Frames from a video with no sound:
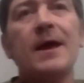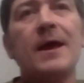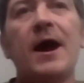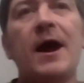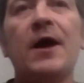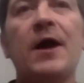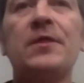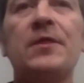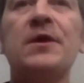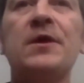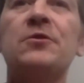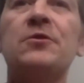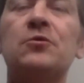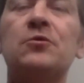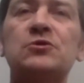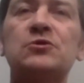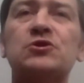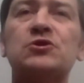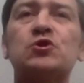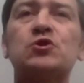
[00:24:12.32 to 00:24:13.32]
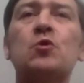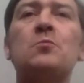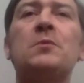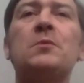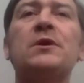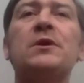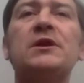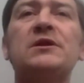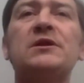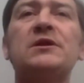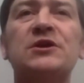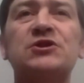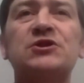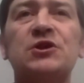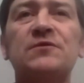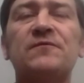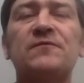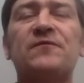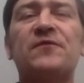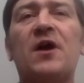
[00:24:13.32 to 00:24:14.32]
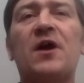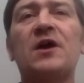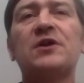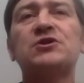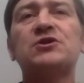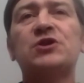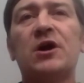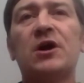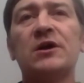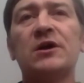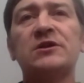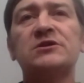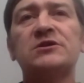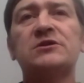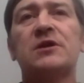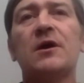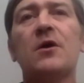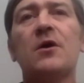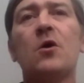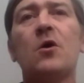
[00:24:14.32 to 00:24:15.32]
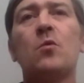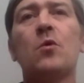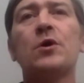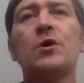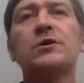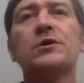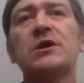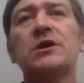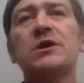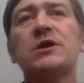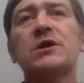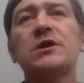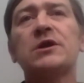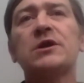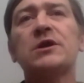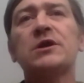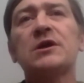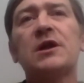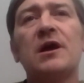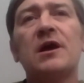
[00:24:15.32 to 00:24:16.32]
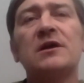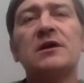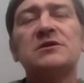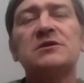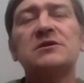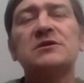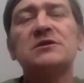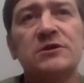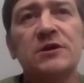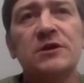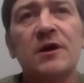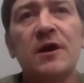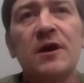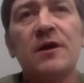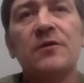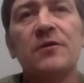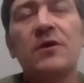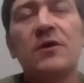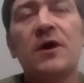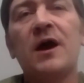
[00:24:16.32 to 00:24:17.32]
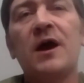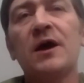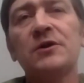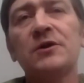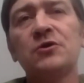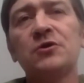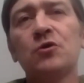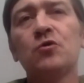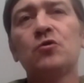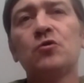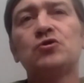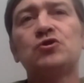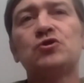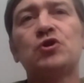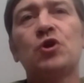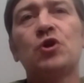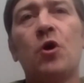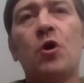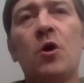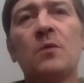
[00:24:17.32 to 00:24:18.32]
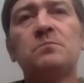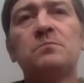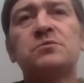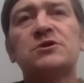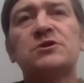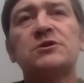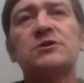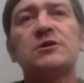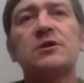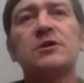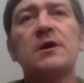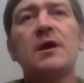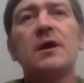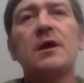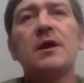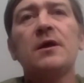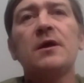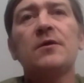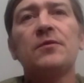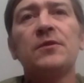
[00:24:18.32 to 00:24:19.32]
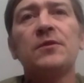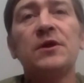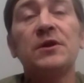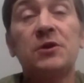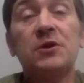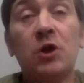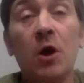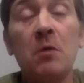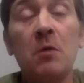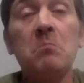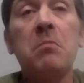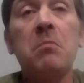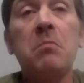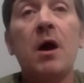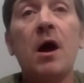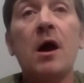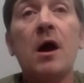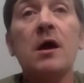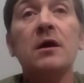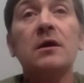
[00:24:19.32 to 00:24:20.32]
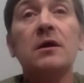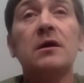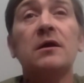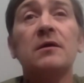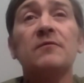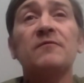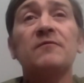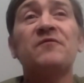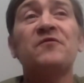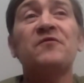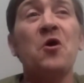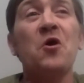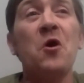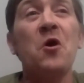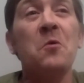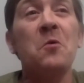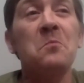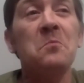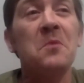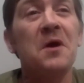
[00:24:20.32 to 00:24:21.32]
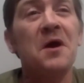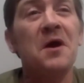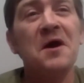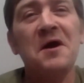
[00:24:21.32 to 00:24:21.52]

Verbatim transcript: And then there was so many disenfranchised working class boys that had no jobs. They'd come back from